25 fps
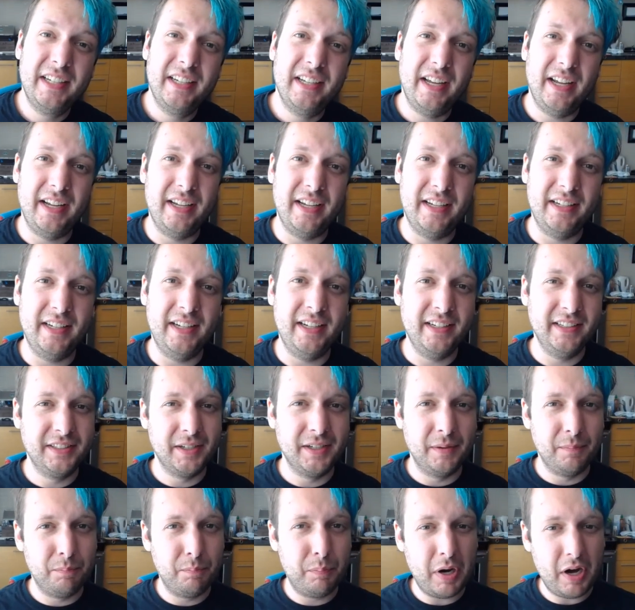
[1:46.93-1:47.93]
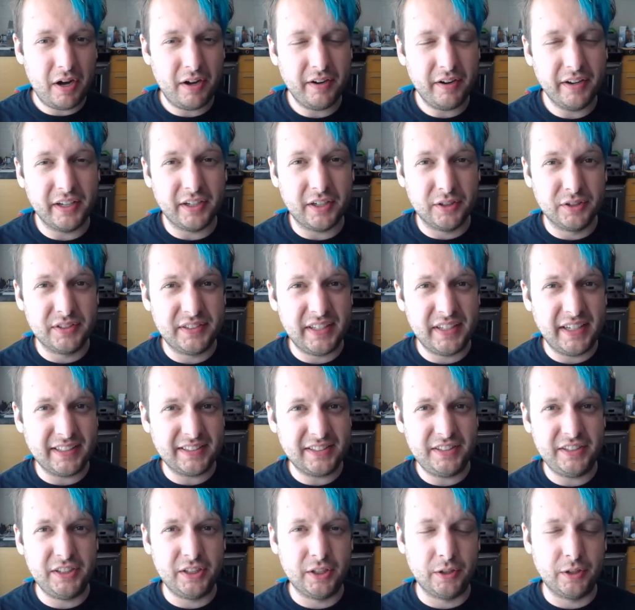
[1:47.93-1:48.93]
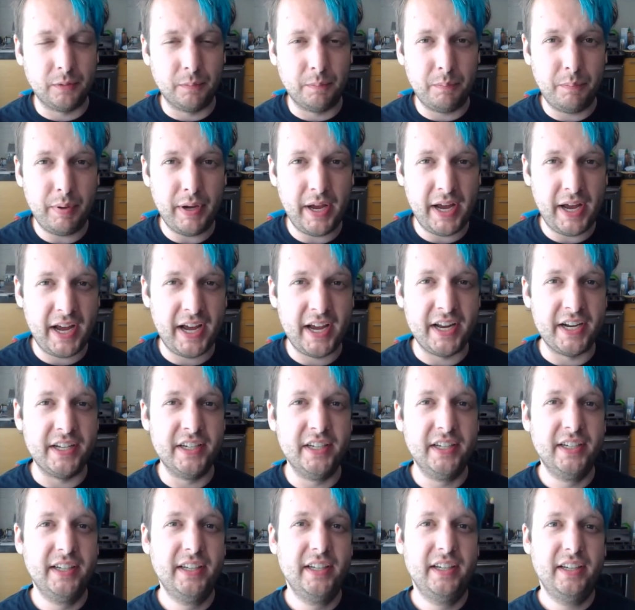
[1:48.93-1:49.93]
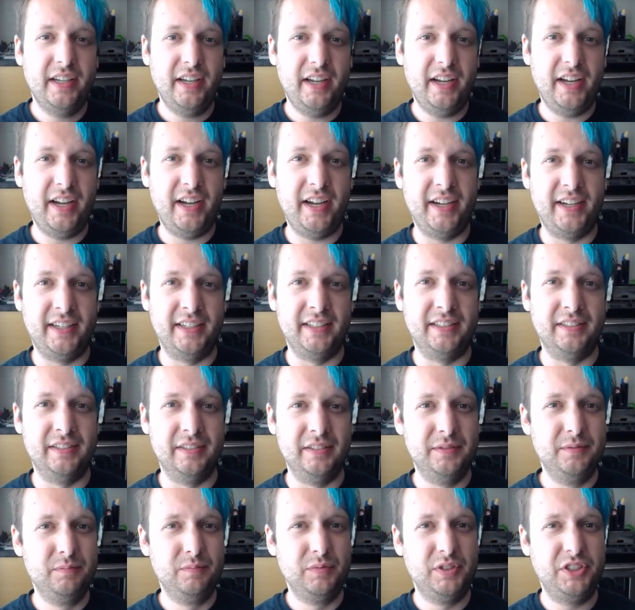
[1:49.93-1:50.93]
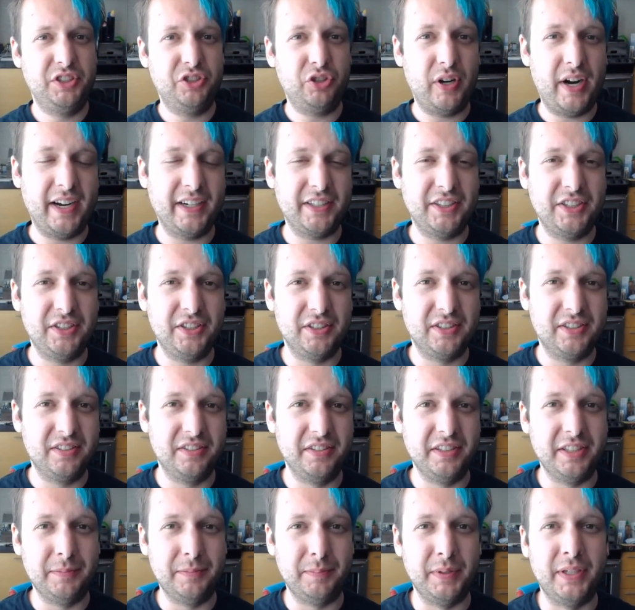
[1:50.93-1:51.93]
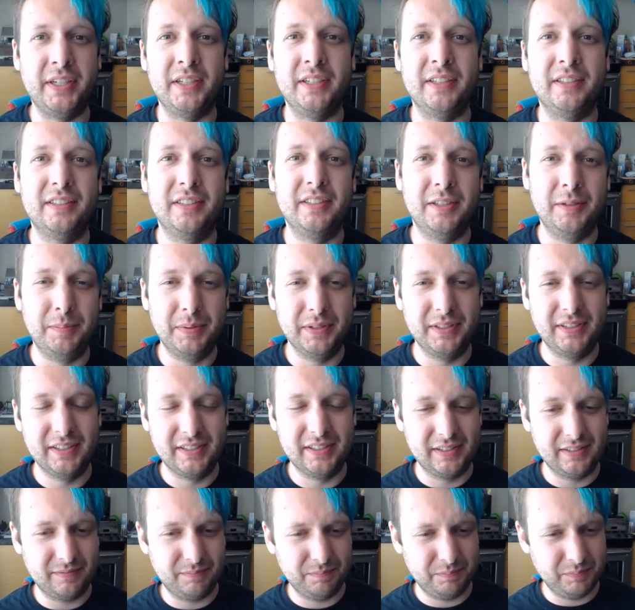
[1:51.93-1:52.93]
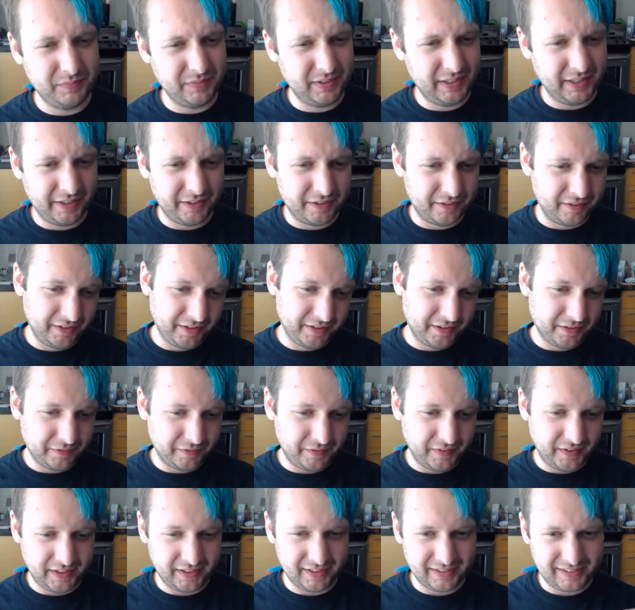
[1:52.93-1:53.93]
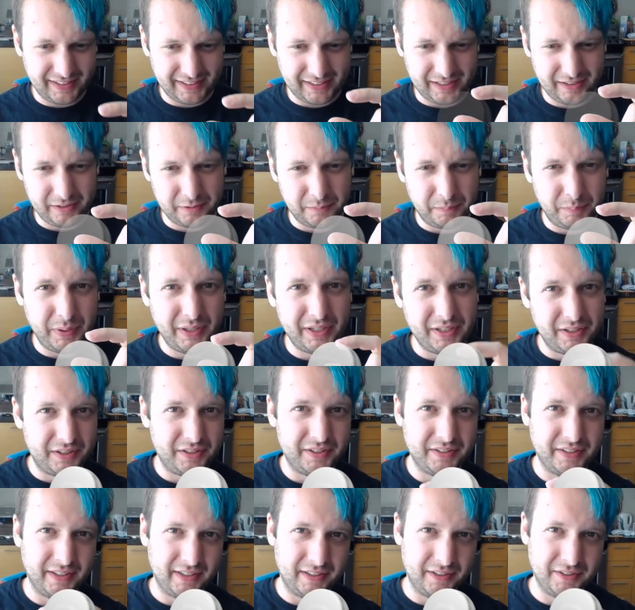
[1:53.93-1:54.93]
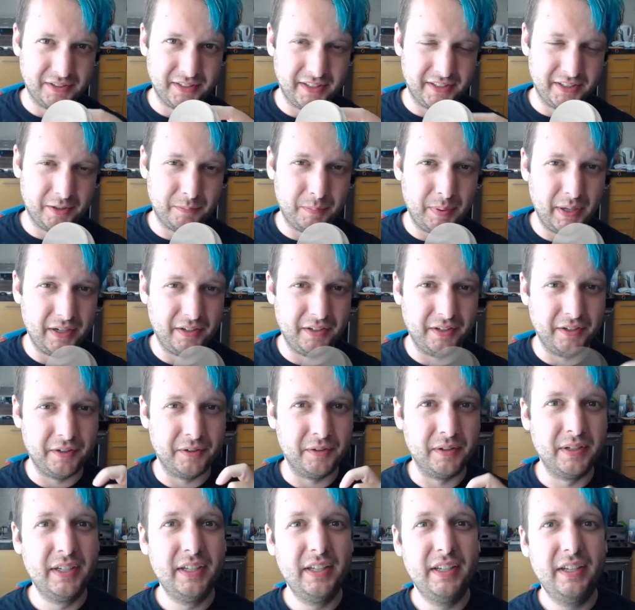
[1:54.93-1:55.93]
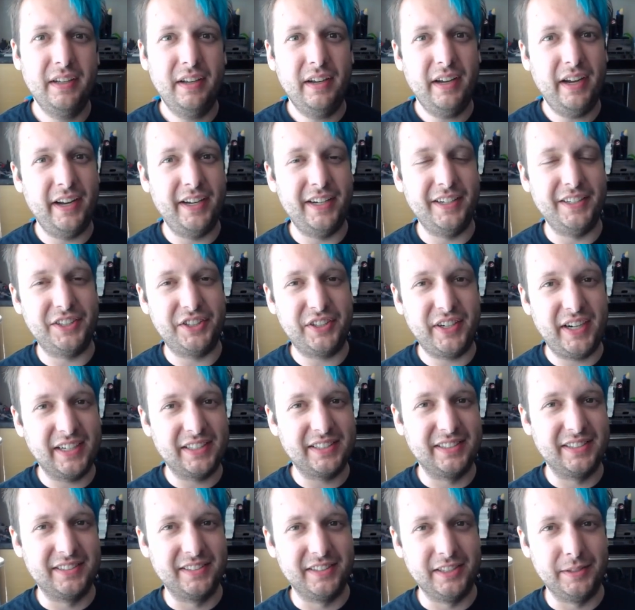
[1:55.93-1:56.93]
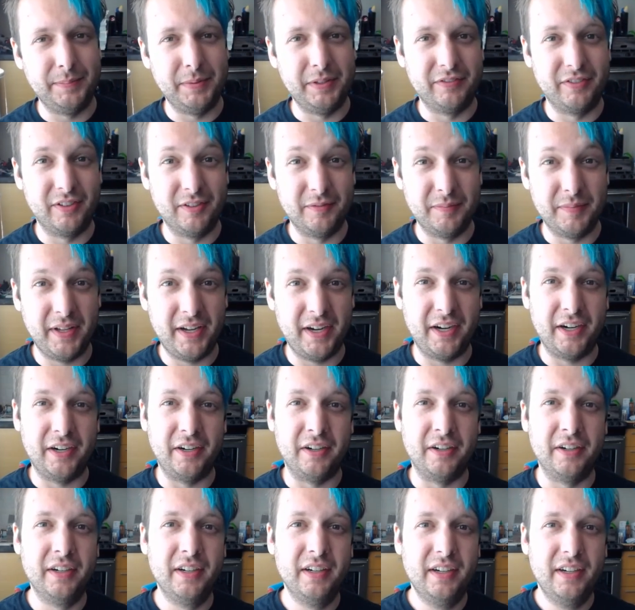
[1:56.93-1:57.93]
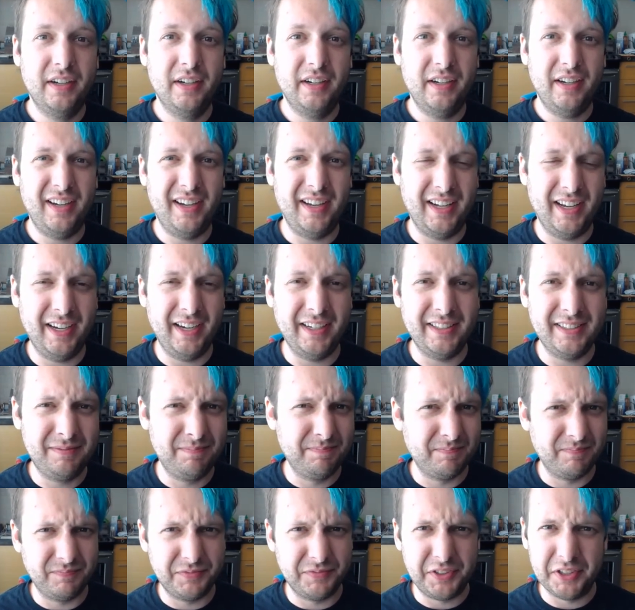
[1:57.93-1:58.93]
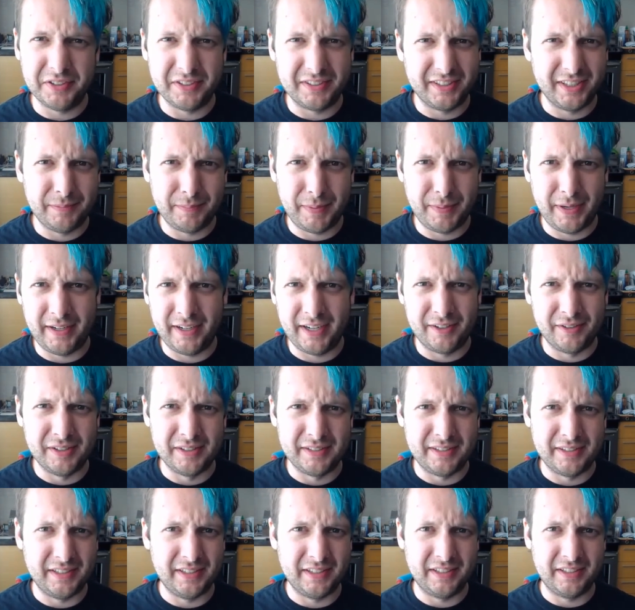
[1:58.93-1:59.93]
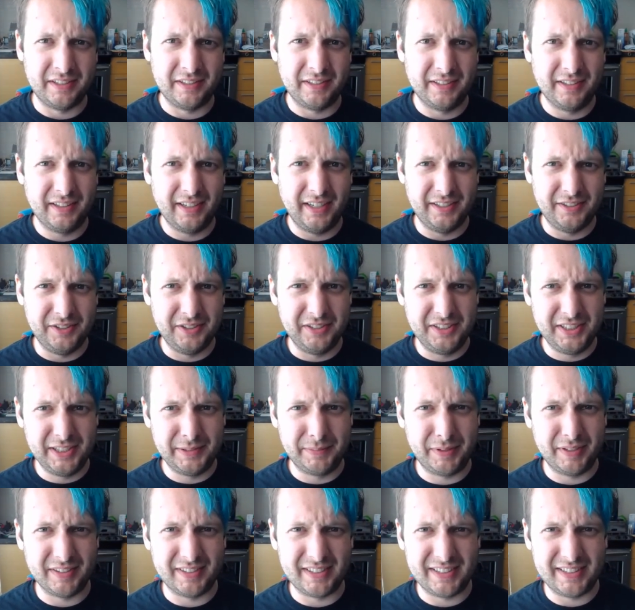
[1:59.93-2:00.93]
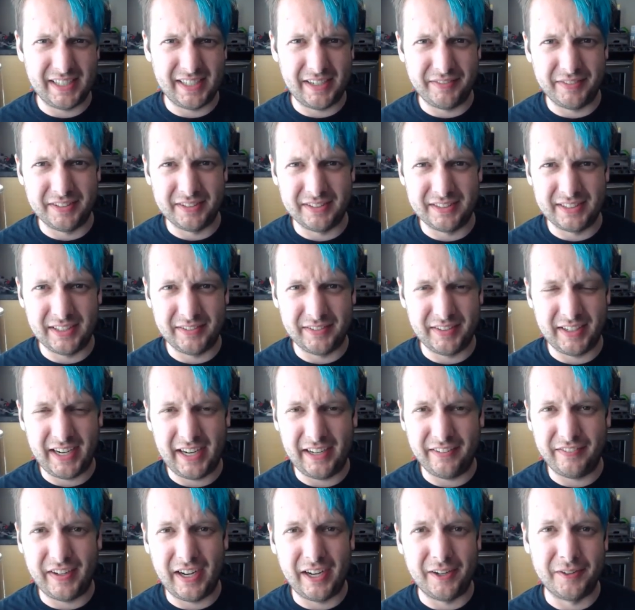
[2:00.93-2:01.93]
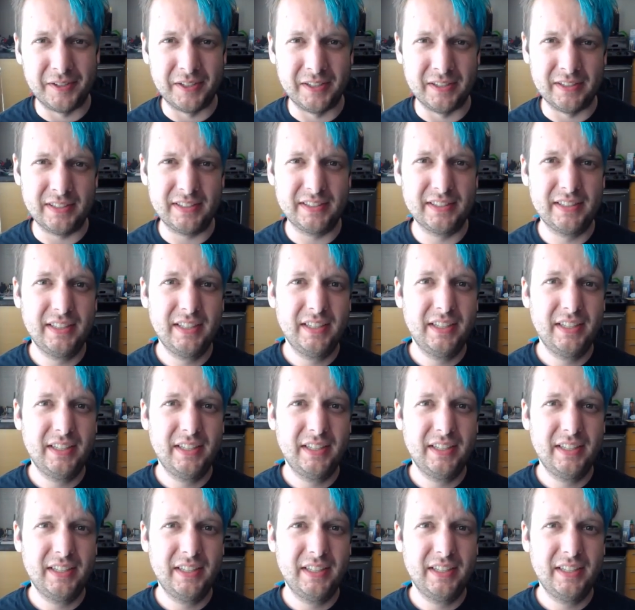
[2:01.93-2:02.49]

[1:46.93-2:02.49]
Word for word: And it is a ball that goes next to your bed. And tracks your sleeping. So you put this other little thing, it's like a little pill that goes on your pillow, and it tracks the sleeping from there. And I don't sleep eight hours either. I do sleep around seven, seven and a half hours.